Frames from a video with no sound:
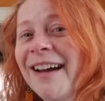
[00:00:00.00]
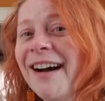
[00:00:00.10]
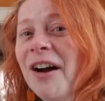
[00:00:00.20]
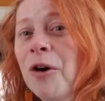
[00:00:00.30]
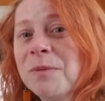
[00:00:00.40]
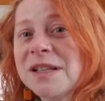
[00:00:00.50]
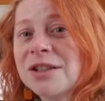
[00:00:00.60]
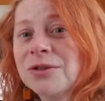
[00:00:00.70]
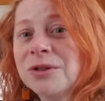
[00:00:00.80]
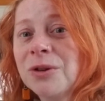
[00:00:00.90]
I hope this
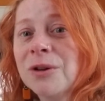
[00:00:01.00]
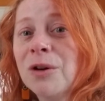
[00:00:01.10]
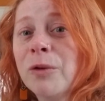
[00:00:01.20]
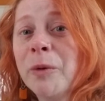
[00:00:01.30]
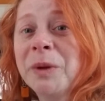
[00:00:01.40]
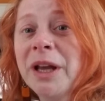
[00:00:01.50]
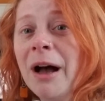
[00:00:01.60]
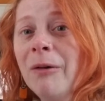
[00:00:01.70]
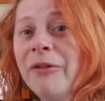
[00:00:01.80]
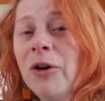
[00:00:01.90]
tutorial will be
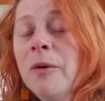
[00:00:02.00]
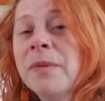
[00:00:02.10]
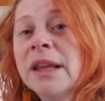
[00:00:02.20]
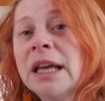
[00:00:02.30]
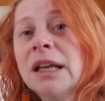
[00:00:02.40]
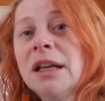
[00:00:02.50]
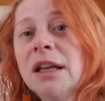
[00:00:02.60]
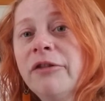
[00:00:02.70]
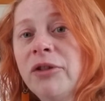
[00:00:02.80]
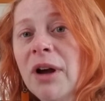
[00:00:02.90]
helpful.
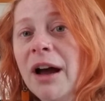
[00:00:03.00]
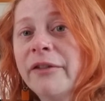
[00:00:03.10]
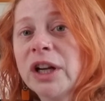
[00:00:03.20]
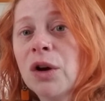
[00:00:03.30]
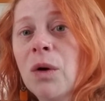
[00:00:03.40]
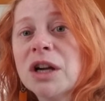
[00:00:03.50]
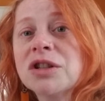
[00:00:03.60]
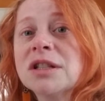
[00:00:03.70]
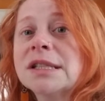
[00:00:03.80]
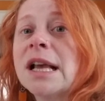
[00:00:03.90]
If you have any
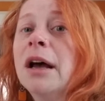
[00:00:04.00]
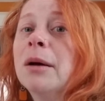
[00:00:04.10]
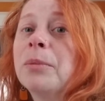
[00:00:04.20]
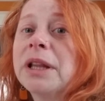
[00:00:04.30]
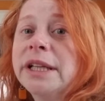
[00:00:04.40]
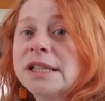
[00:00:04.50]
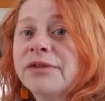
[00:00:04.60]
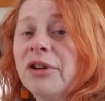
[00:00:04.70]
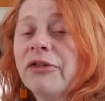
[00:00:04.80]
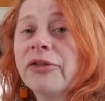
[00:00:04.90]
questions, please
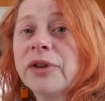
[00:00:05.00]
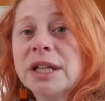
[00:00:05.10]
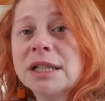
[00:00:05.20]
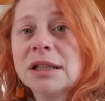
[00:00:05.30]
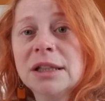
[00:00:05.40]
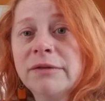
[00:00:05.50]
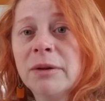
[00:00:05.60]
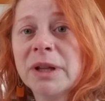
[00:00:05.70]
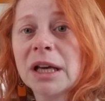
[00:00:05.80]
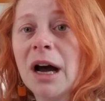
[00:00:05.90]
feel free to leave them
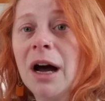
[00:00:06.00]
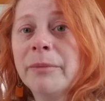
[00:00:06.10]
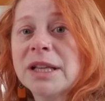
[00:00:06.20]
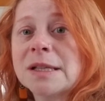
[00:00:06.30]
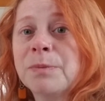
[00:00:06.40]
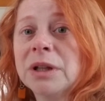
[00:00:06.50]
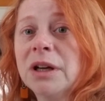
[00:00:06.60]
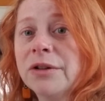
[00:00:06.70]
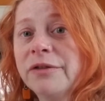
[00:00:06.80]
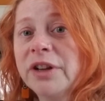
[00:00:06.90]
in the comments
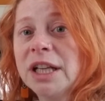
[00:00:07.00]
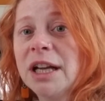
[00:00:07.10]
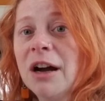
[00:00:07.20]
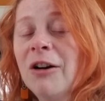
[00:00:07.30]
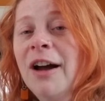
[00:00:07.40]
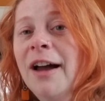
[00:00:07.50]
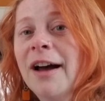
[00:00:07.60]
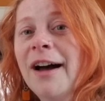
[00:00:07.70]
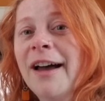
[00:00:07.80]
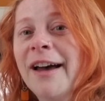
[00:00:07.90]
below the video,
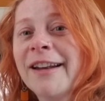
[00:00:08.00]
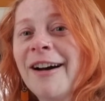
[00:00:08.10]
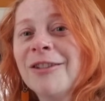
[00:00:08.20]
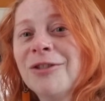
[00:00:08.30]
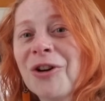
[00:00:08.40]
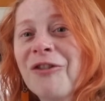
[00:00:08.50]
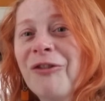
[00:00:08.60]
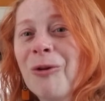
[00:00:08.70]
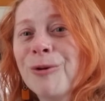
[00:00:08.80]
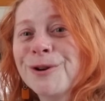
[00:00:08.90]
and I'll look
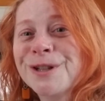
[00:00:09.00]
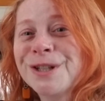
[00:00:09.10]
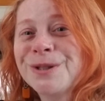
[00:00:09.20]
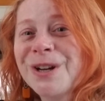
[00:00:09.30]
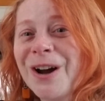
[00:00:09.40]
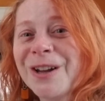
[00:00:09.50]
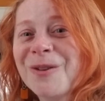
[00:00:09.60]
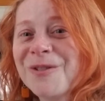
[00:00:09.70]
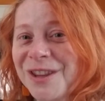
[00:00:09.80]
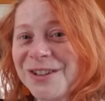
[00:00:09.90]
forward to talking
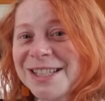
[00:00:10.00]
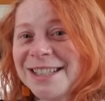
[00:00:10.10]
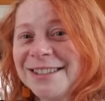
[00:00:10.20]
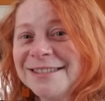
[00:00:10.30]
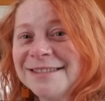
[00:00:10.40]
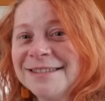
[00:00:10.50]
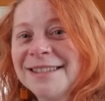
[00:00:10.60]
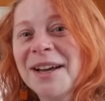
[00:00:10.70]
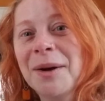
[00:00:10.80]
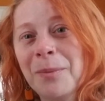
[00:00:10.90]
with you soon.
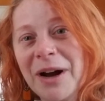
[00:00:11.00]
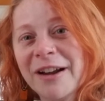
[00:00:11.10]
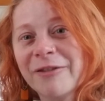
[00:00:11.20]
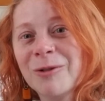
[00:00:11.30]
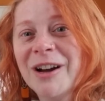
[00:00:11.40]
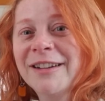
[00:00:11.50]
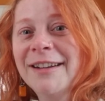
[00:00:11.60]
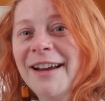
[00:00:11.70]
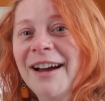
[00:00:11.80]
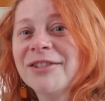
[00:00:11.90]
Bye, everyone.
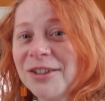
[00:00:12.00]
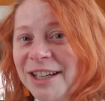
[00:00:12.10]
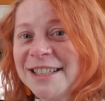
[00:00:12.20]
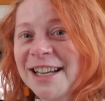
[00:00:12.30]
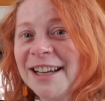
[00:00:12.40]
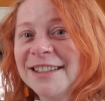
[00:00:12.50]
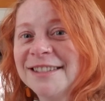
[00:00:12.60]
Have a great day.